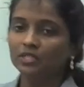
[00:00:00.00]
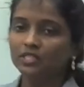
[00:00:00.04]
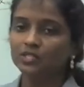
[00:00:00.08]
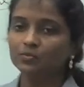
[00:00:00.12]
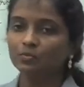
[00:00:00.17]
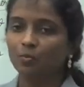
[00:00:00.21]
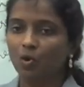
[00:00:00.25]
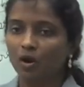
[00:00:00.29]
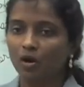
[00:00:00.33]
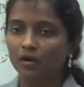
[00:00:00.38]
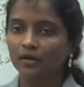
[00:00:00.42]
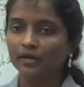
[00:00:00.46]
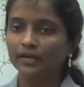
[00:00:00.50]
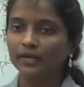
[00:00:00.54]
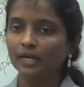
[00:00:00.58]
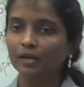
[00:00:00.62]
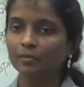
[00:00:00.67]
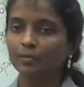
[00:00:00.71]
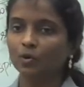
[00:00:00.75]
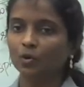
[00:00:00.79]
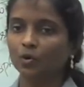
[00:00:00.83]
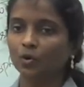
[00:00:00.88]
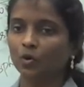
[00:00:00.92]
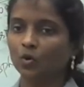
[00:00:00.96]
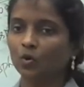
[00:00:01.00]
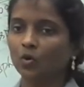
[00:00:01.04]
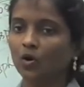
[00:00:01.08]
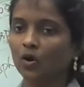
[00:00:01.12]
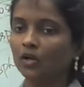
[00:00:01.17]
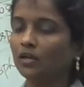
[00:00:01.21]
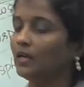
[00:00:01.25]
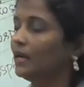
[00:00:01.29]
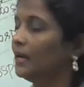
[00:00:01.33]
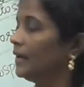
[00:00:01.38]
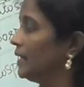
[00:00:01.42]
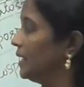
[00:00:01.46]
this Montreal
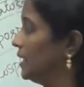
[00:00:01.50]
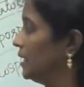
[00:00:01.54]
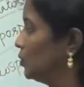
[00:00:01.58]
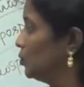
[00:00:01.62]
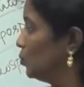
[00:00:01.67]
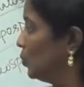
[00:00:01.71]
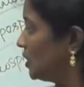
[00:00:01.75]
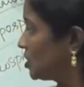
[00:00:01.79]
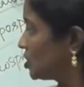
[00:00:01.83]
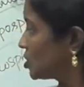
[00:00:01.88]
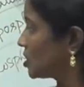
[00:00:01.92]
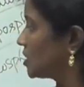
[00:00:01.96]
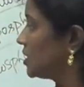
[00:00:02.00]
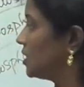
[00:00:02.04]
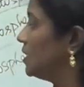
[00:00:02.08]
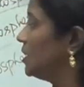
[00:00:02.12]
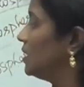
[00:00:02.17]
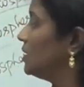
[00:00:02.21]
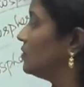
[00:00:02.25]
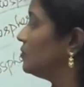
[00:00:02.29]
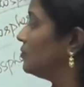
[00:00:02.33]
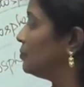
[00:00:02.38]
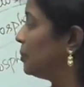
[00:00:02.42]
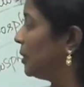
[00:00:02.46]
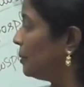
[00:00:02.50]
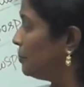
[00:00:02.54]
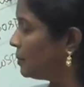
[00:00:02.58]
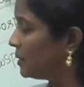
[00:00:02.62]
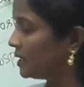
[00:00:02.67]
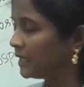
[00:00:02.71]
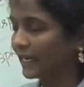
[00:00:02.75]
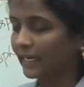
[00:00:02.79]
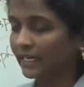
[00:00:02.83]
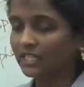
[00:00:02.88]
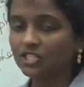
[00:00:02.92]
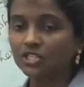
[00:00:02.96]
Protocol in which people,
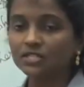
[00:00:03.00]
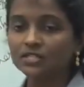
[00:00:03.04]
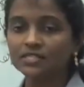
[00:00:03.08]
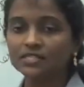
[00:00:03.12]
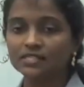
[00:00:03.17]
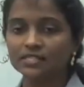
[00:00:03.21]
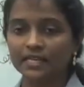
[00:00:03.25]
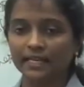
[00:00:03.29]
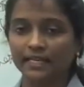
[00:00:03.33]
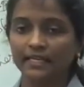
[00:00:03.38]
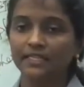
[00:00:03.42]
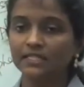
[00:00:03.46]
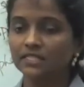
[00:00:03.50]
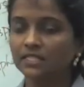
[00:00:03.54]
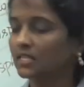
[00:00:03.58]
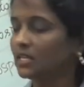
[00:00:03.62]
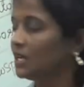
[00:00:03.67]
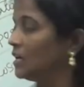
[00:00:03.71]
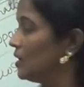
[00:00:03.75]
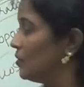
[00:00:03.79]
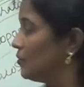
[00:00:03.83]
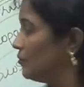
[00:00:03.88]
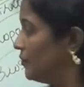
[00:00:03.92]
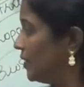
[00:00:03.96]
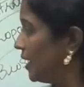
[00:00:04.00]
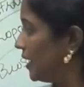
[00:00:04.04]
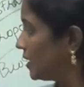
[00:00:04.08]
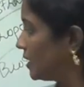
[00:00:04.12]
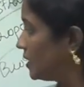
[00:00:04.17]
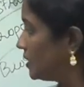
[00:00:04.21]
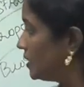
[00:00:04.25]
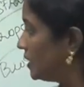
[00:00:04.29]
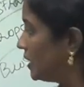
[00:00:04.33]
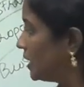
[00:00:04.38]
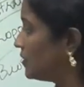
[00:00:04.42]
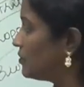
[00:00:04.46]
nations signed
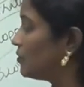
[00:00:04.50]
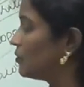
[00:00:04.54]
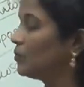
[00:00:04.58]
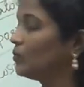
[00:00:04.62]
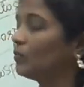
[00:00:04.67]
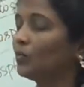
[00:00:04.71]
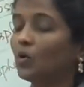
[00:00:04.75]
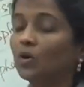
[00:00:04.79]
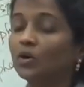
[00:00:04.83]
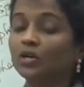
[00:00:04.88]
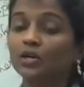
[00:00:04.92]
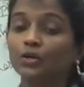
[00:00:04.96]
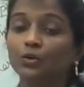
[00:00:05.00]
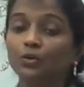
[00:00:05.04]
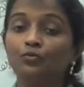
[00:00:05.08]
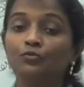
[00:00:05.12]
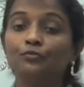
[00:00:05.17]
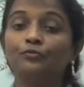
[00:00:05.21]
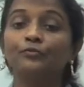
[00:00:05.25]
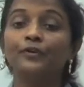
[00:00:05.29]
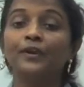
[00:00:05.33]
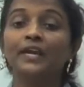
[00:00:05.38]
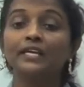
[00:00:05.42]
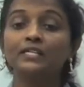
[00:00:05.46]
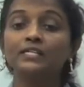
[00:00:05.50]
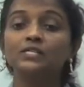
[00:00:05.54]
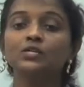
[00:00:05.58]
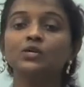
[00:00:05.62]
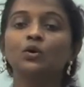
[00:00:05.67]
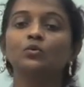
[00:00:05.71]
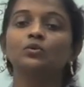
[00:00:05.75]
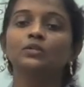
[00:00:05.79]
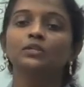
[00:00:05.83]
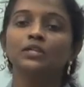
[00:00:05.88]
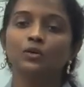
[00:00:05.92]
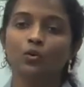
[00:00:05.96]
wherein they wanted to phase
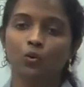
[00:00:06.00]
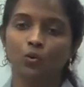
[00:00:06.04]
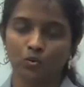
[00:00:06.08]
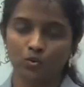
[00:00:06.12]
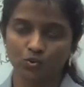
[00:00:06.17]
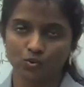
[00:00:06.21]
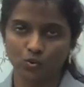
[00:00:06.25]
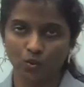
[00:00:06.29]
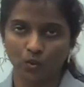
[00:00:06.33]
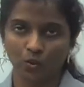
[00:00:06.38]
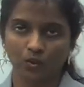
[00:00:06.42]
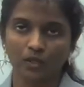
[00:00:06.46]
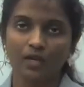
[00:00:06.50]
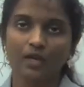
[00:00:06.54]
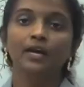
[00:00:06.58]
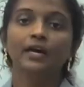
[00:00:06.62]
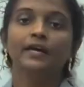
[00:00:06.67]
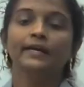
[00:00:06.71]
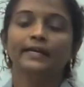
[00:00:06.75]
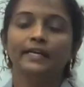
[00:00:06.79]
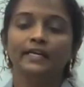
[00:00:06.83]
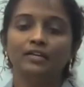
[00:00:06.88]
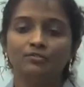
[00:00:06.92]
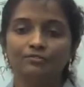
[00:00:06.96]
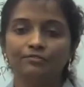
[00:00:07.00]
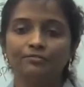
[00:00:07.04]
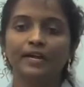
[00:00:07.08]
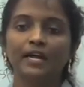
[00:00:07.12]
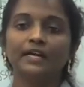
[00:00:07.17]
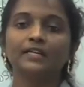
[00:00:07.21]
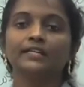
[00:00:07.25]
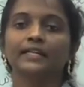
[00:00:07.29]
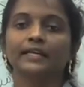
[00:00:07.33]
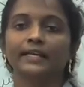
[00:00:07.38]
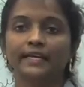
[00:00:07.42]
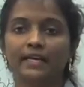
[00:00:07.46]
out the ozone. In
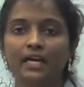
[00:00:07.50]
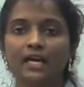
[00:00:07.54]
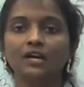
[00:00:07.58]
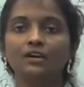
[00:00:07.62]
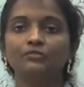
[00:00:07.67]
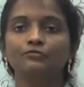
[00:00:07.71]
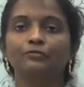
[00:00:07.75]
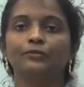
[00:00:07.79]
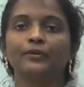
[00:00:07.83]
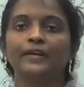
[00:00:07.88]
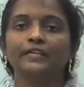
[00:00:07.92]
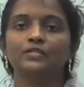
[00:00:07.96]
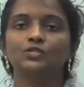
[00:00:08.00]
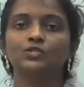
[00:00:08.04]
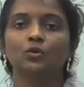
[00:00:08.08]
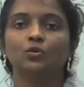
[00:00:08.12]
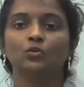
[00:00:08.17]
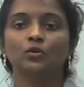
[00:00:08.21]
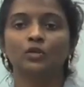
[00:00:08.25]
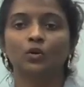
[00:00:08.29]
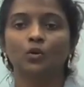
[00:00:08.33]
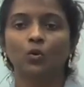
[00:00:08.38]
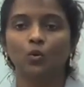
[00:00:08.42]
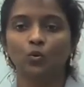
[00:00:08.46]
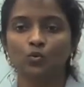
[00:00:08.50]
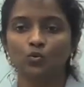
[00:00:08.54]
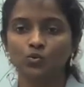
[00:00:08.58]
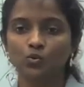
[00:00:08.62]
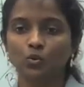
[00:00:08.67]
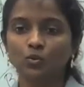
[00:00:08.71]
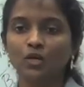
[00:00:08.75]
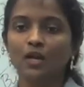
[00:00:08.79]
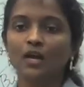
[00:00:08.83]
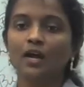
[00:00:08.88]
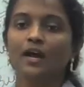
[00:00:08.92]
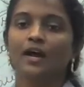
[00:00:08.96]
fact, they have phased out the
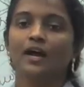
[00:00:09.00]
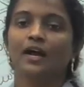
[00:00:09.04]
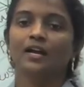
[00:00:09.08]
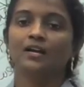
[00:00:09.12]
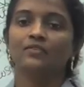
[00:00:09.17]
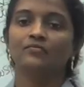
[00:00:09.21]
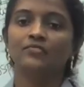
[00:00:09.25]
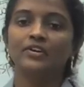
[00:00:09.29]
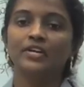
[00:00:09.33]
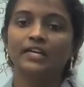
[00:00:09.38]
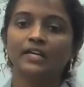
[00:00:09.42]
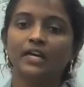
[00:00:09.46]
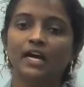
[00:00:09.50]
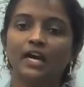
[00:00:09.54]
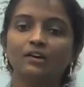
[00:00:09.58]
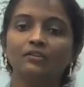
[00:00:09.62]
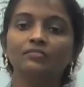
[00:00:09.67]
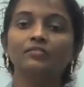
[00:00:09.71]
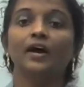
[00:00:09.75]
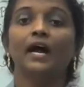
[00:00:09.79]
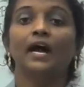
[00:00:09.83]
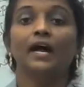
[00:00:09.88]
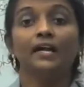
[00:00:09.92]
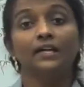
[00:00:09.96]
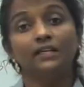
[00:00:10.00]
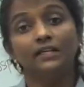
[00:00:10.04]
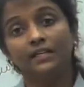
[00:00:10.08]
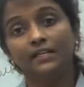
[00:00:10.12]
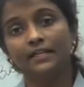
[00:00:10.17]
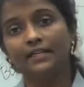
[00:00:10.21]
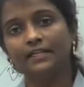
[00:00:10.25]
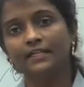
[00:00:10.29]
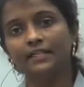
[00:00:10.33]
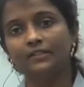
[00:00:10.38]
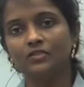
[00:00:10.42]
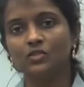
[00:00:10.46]
ozone and we have
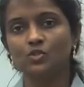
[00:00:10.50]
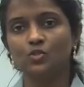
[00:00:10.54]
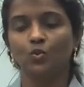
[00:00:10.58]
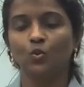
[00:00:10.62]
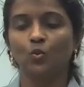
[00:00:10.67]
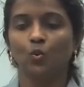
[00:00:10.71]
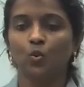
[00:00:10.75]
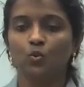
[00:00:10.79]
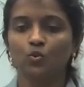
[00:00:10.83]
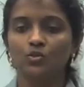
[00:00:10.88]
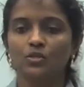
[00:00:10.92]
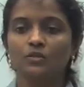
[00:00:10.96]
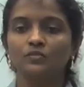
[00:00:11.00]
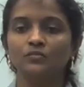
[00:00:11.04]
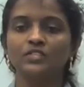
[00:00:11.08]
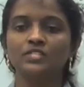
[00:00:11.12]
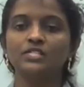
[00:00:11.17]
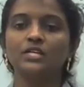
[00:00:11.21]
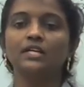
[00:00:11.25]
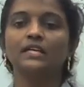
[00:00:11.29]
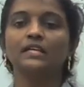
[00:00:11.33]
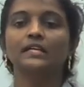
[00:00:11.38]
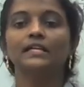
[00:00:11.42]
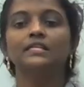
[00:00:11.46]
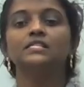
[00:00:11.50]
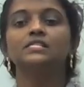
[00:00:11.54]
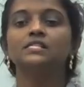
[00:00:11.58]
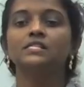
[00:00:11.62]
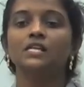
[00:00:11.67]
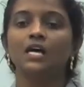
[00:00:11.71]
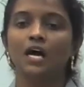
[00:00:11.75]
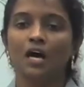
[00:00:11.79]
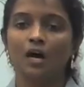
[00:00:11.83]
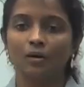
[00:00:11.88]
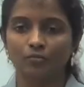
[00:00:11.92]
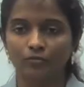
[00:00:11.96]
alternatives to ozone which are less
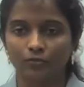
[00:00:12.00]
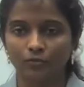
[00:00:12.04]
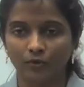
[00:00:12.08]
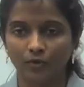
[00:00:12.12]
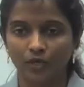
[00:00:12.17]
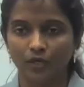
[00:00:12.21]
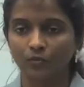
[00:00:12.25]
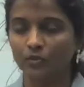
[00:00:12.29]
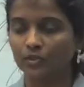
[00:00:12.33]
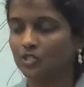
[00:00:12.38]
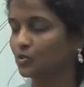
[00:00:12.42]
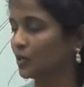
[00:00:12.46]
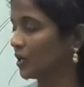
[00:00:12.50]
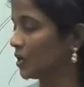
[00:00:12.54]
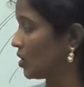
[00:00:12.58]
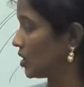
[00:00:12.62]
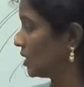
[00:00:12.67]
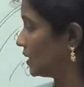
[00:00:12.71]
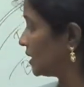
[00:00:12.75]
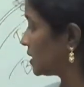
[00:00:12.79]
harmful which we call it